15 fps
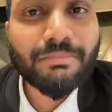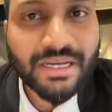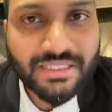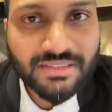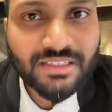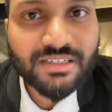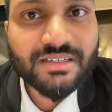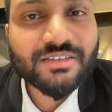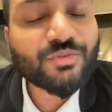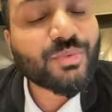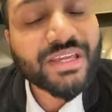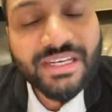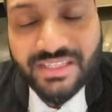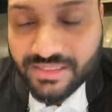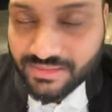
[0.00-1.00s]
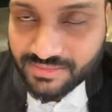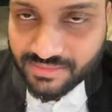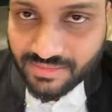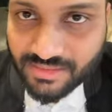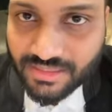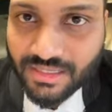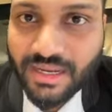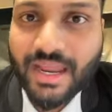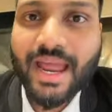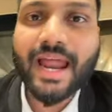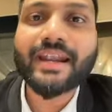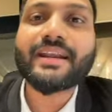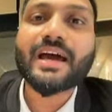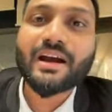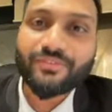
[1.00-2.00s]
Python is very easy,
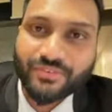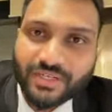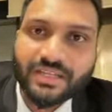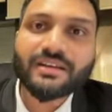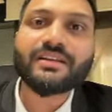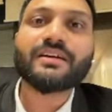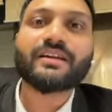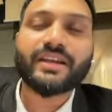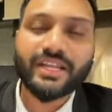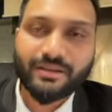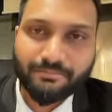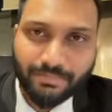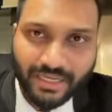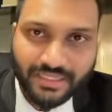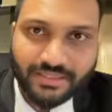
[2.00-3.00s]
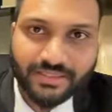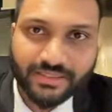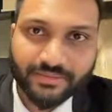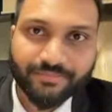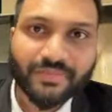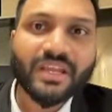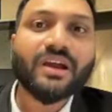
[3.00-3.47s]
and after learning Python,